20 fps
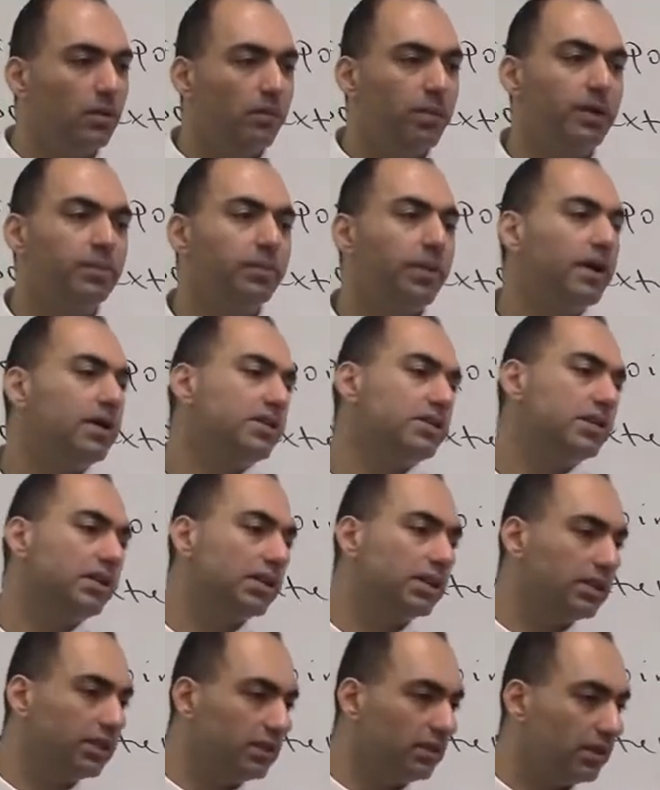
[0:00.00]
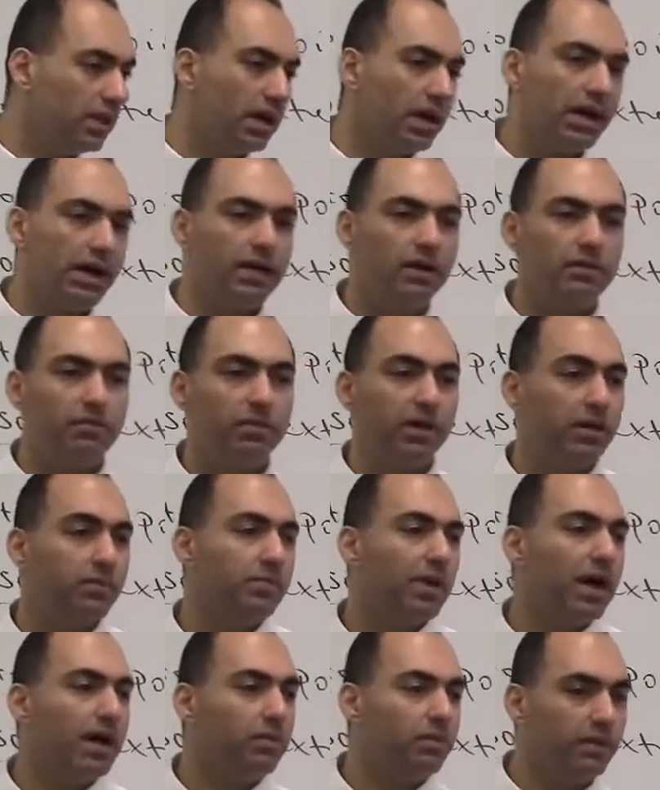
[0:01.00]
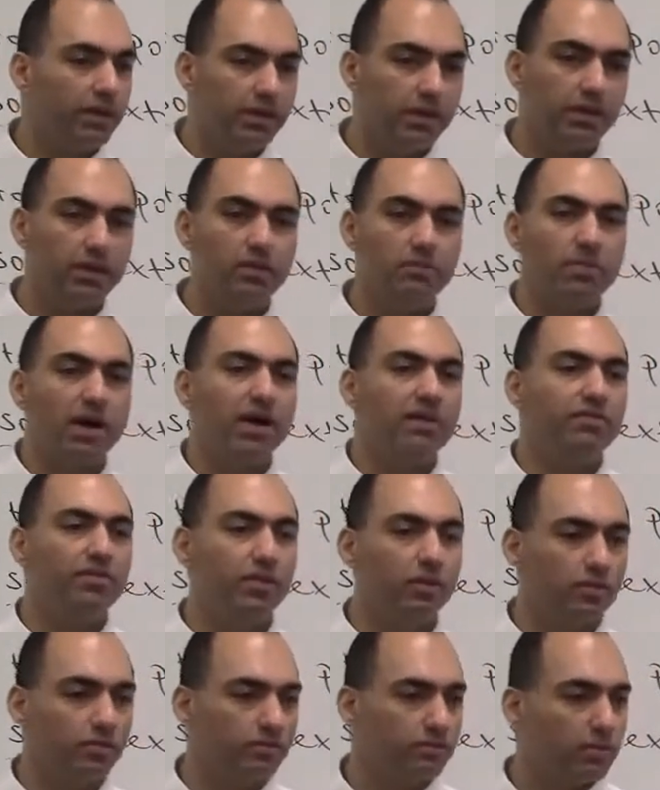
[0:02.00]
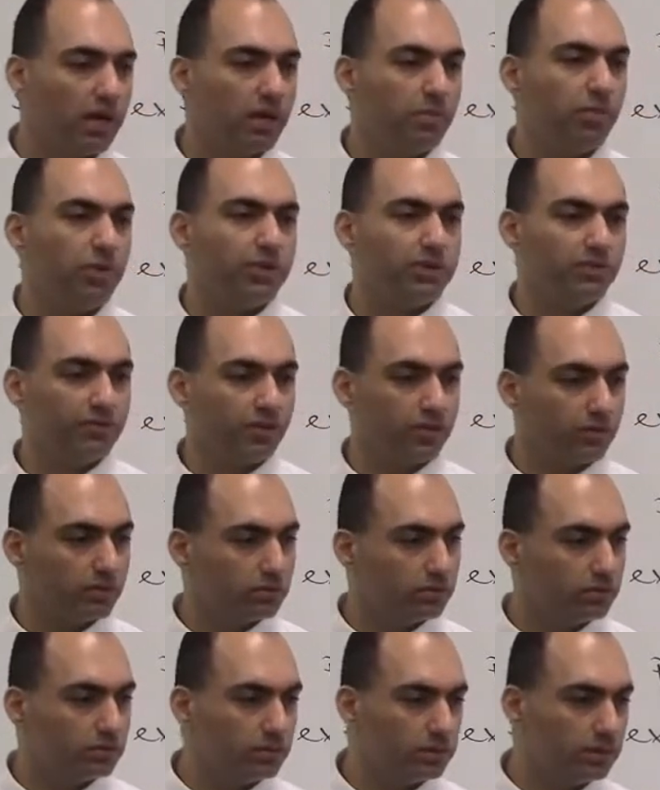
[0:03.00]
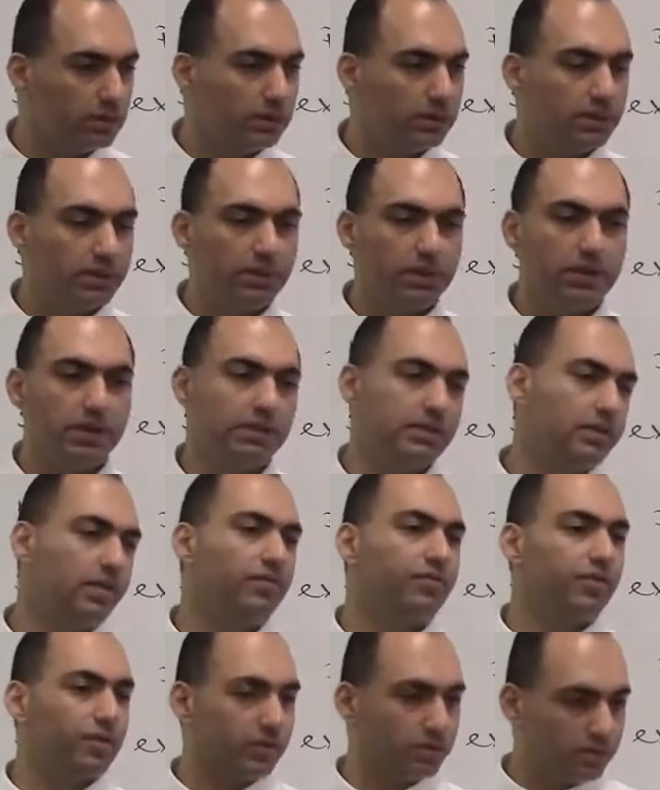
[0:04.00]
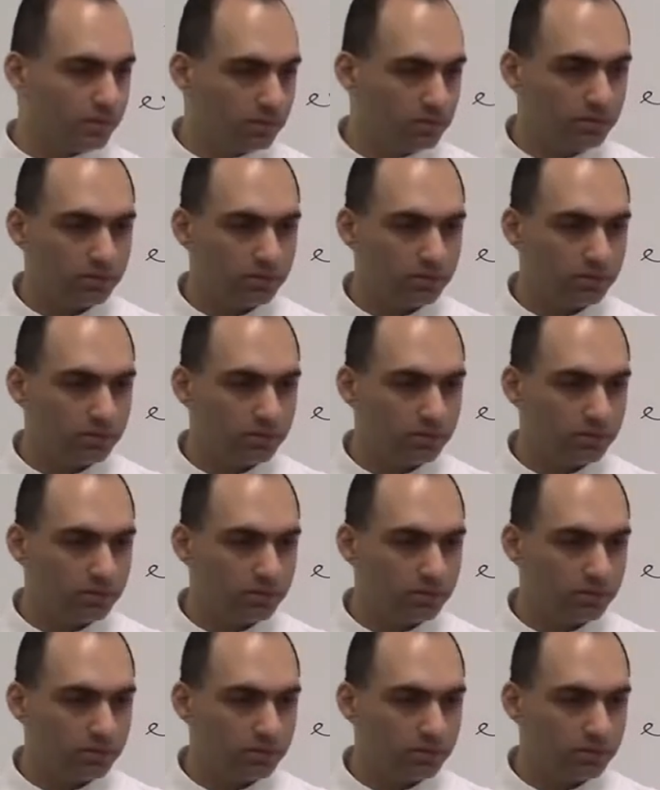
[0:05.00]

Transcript: But personally, but in my opinion, in my view, my point of view, is different.